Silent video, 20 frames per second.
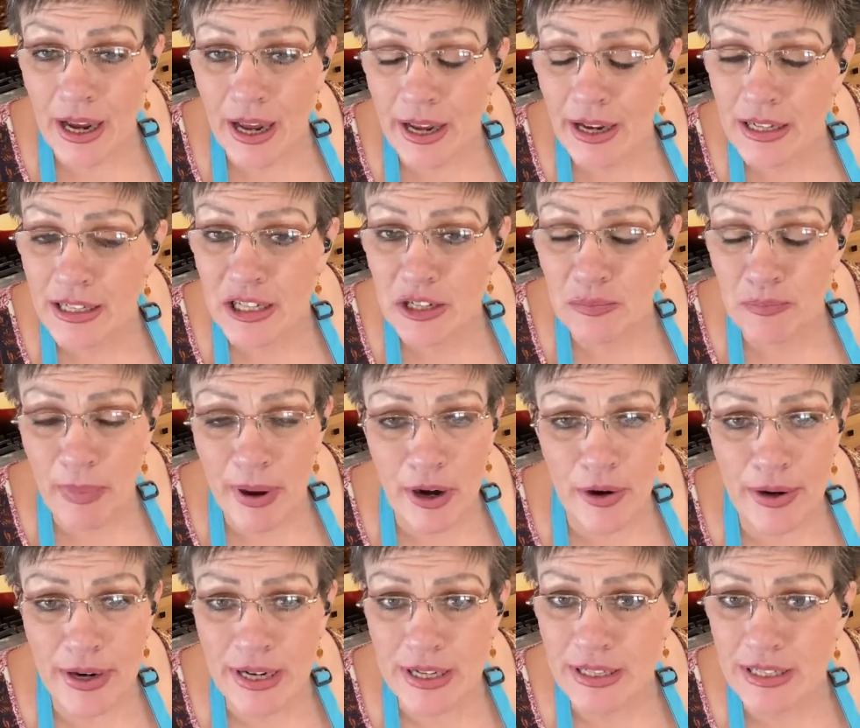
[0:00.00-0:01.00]
I
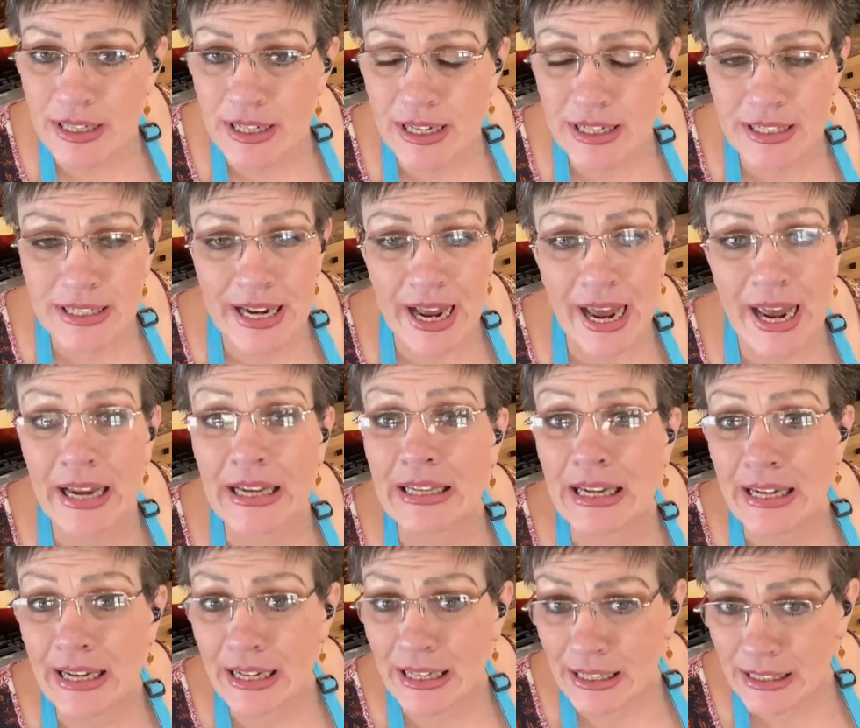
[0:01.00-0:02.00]
experience it
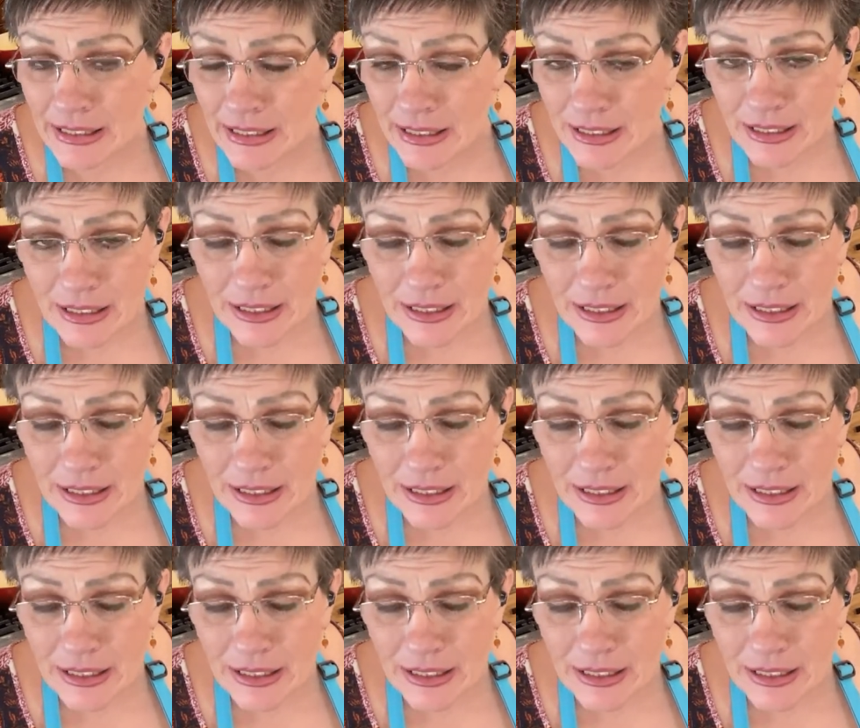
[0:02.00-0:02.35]
daily.